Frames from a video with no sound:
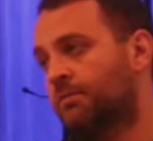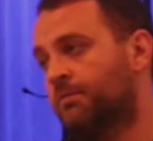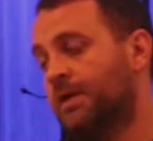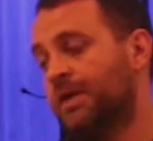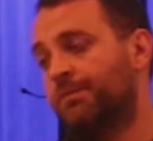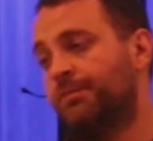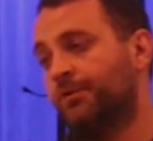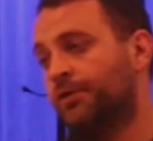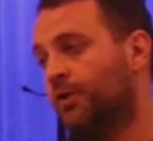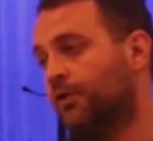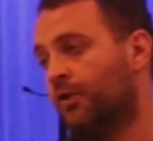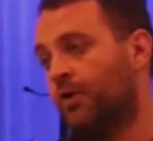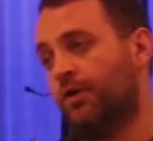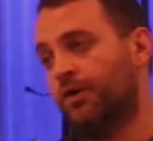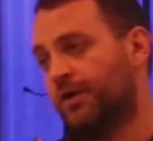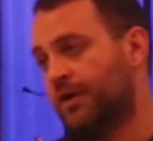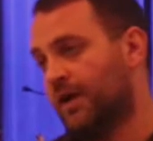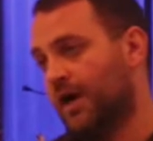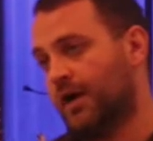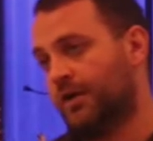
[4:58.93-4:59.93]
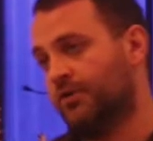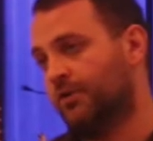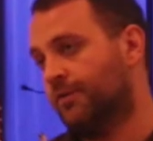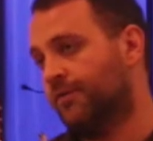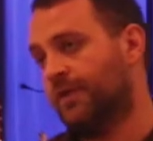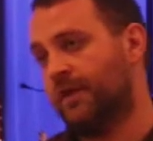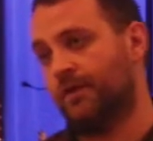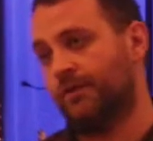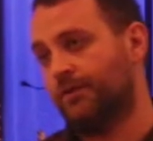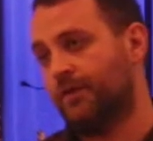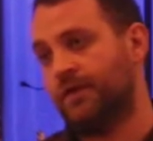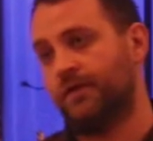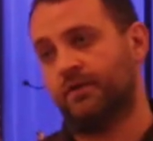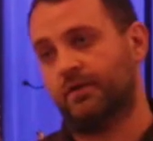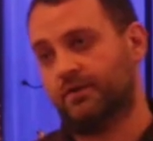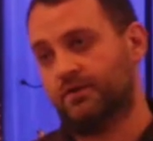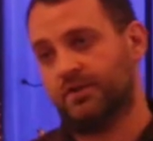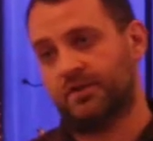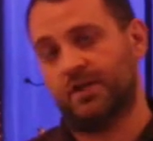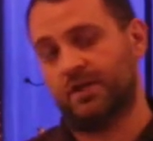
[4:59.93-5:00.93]
People don't go to the doctor if they don't think
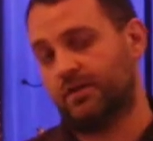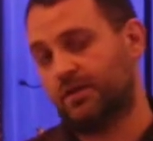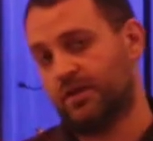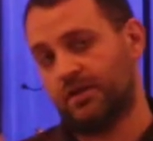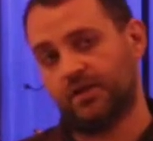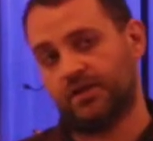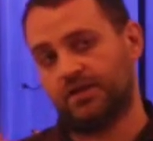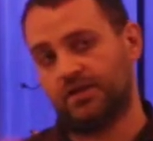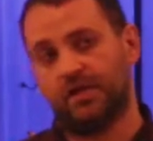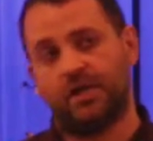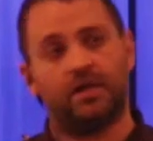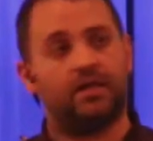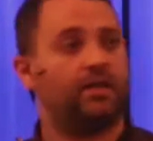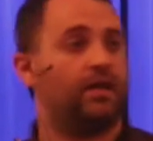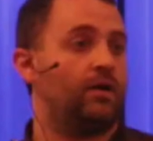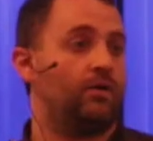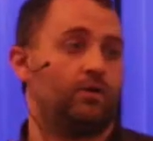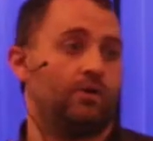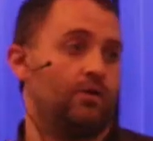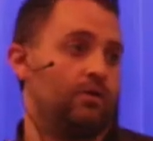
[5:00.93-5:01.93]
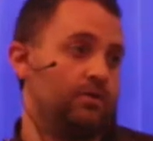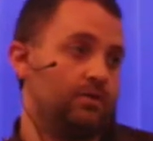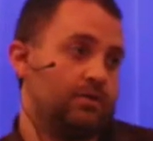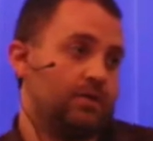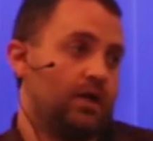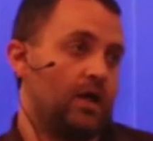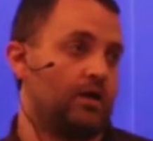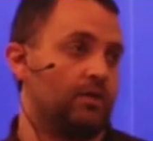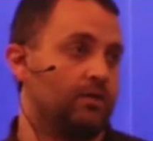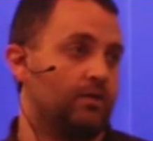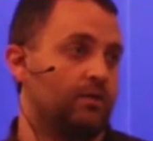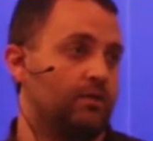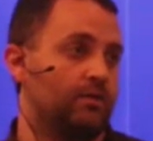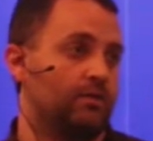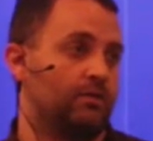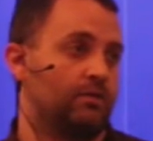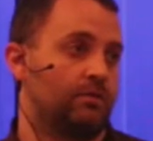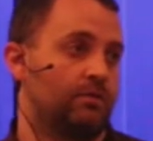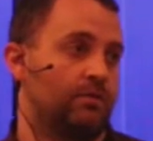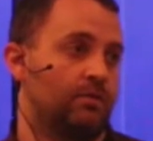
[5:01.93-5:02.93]
they're sick, they just stay and they don't go to the doctor.
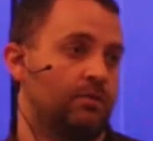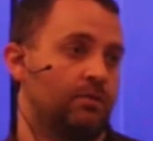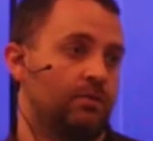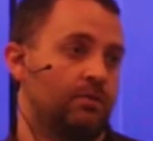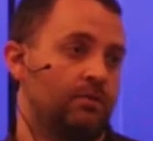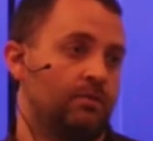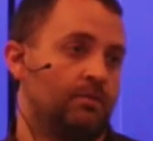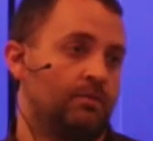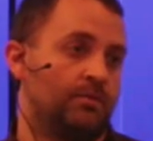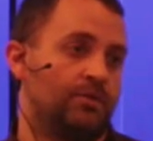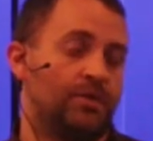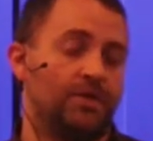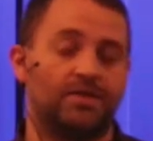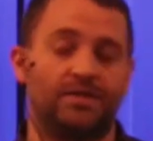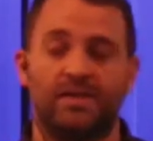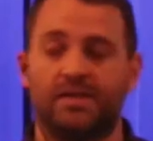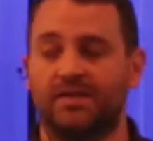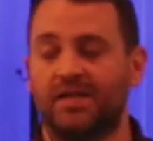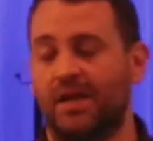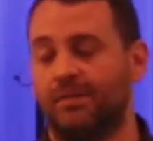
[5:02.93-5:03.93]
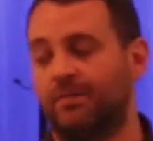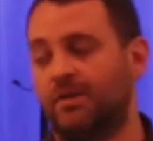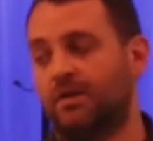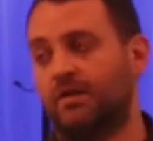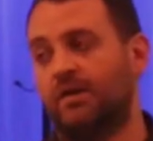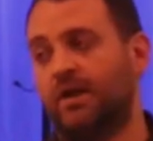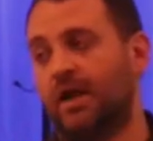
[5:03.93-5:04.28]
Jesus says, I'm the,